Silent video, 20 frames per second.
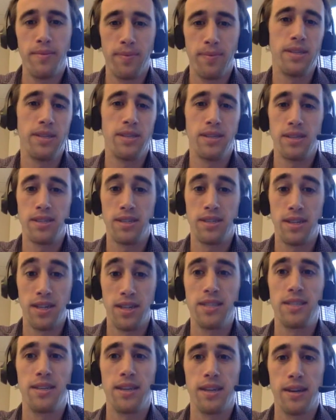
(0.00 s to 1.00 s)
is a
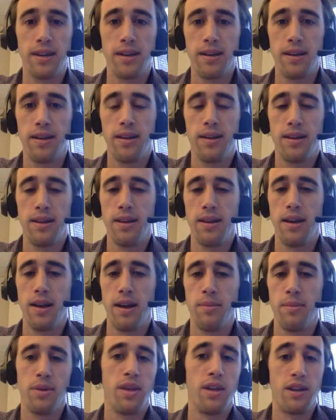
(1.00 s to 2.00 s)
statistic,
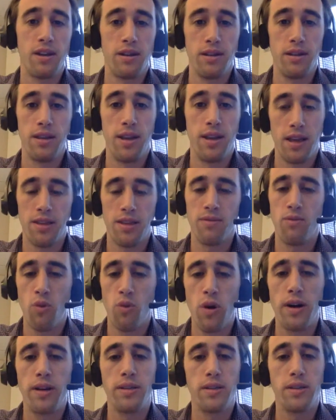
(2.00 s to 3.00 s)
but that the death of
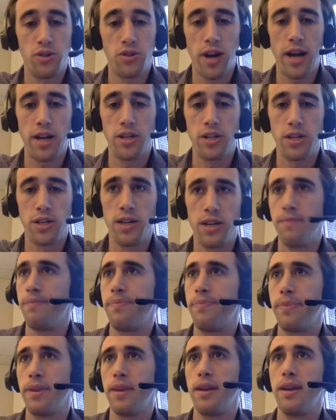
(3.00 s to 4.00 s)
one is a tragedy.
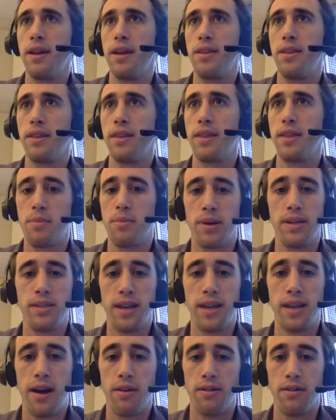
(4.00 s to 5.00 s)
And I think that plays
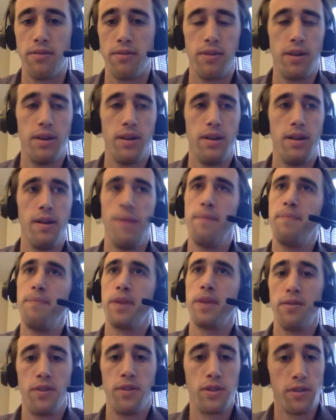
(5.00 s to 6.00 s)
out of
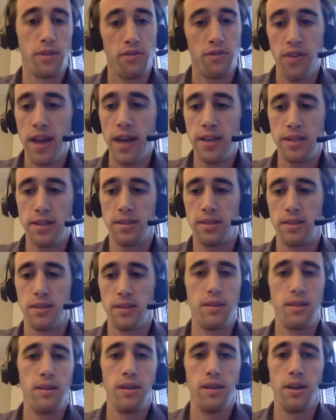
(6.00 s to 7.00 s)
if there's a face,
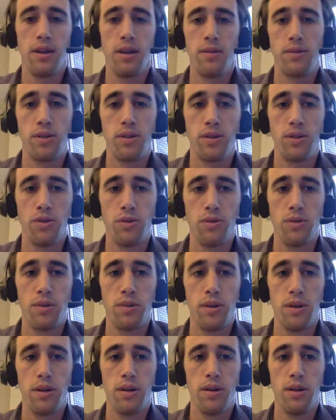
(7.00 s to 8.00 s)
to
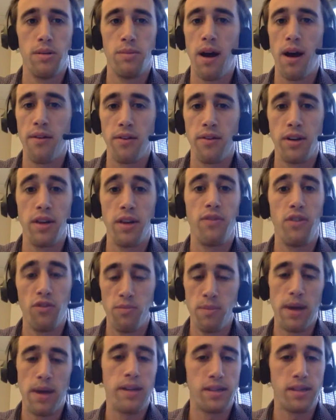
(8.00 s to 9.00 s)
poverty. If you've
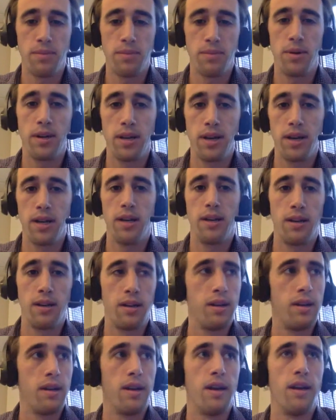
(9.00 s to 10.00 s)
met someone in
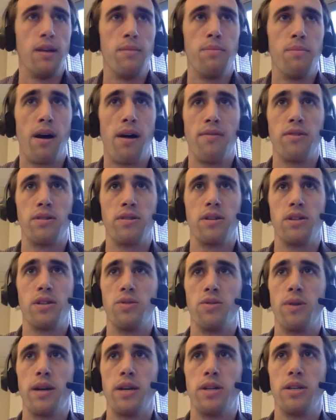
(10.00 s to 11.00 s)
an impoverished
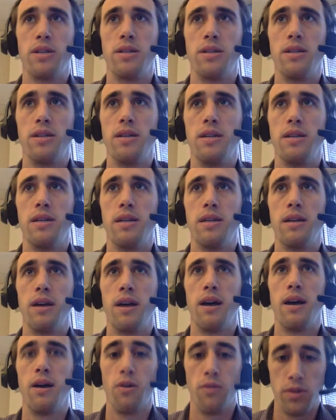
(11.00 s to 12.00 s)
situation
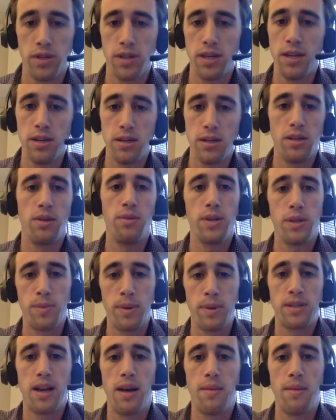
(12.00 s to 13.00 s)
overseas, we
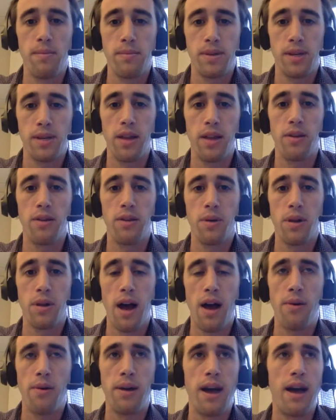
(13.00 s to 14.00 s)
spent time together in
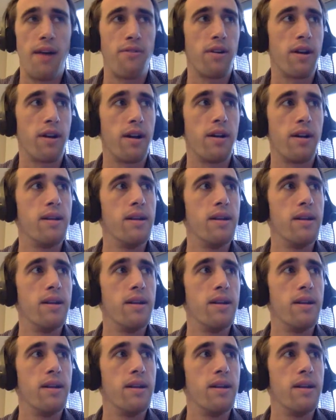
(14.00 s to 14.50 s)
Malawi, Africa,